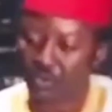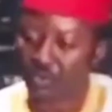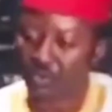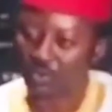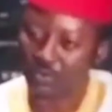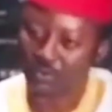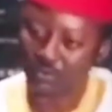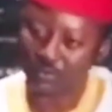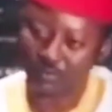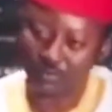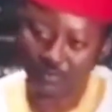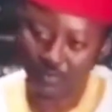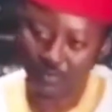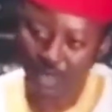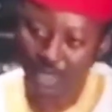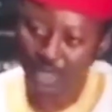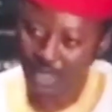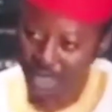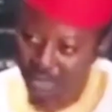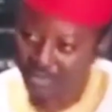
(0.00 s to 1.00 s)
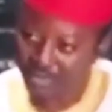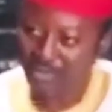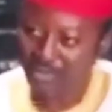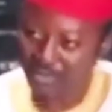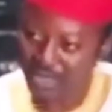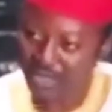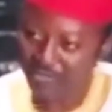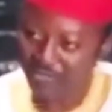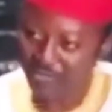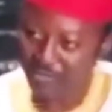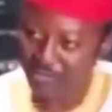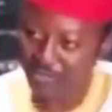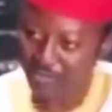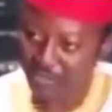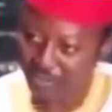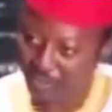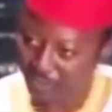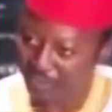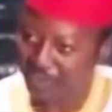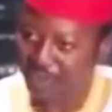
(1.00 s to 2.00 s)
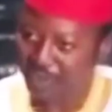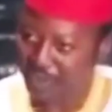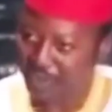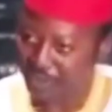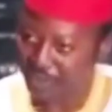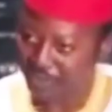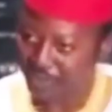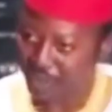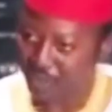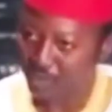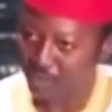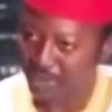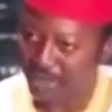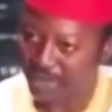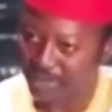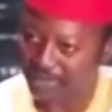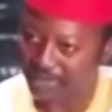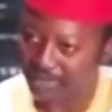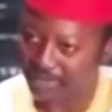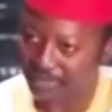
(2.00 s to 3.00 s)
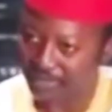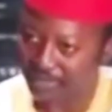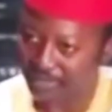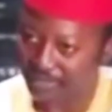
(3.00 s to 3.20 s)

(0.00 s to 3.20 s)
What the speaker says: Good. I just gave you confession of Kawu Baraje.